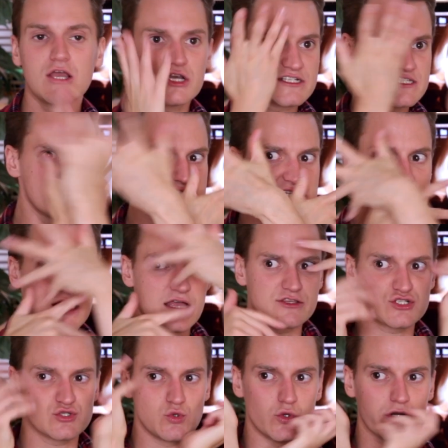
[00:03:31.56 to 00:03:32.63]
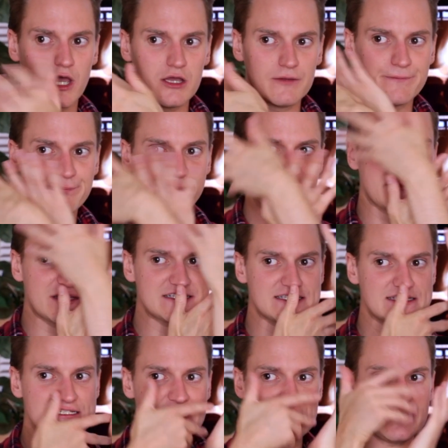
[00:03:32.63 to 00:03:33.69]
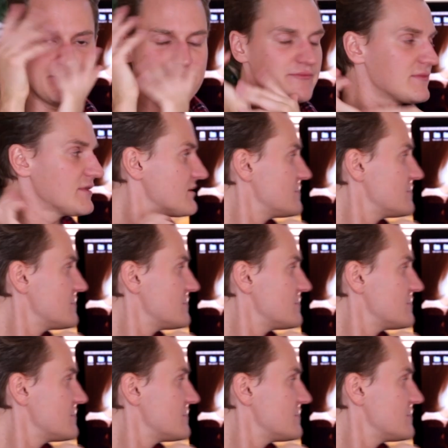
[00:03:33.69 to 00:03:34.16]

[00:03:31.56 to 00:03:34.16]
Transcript: Because this is like sauna, steam,